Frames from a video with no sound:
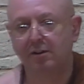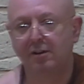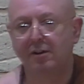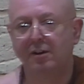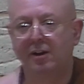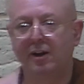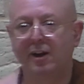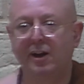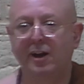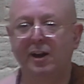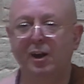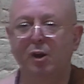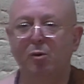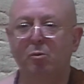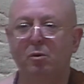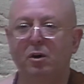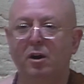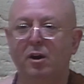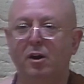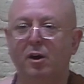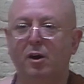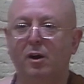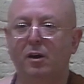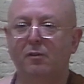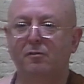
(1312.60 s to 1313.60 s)

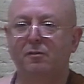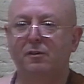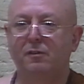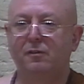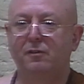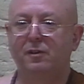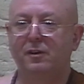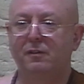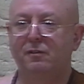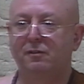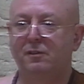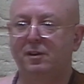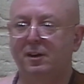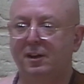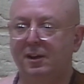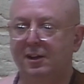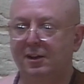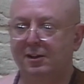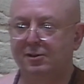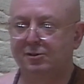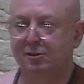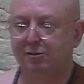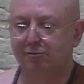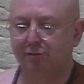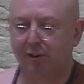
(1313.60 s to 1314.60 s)
Anyone over 50
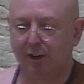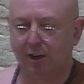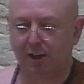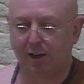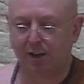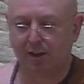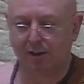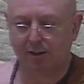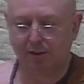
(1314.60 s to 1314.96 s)
is a relic.